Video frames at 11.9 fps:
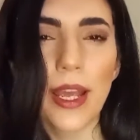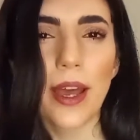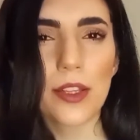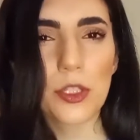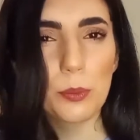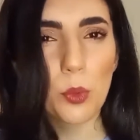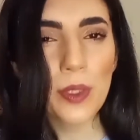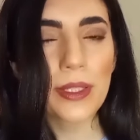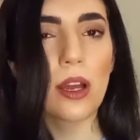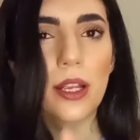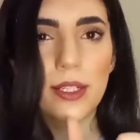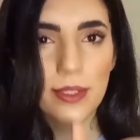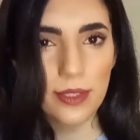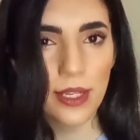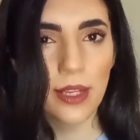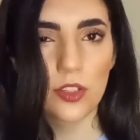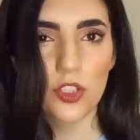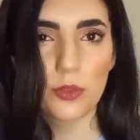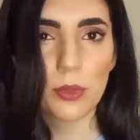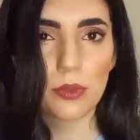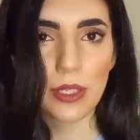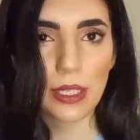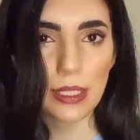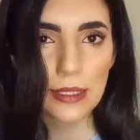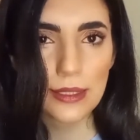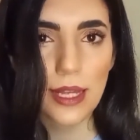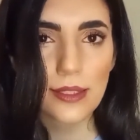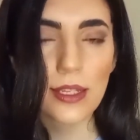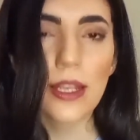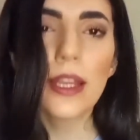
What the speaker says: And the point that I see in this movie is that